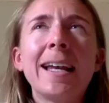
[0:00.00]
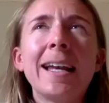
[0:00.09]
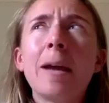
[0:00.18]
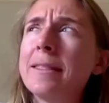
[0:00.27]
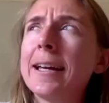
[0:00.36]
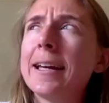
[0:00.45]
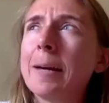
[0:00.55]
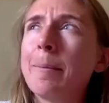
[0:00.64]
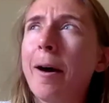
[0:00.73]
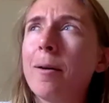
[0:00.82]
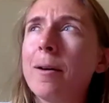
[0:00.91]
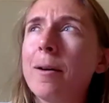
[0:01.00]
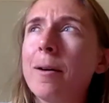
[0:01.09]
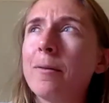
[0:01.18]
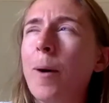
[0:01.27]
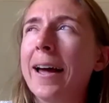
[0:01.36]
I'd been thinking about
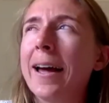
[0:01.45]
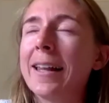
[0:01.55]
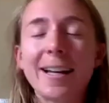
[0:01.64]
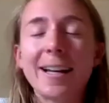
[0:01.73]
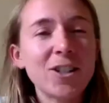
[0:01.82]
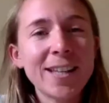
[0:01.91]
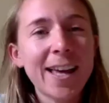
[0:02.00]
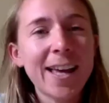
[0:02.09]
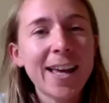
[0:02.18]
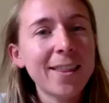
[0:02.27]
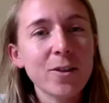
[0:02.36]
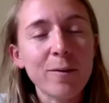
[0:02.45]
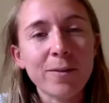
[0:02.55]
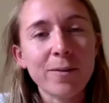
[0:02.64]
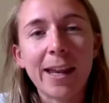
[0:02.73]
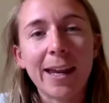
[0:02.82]
it for a while and I just had this gut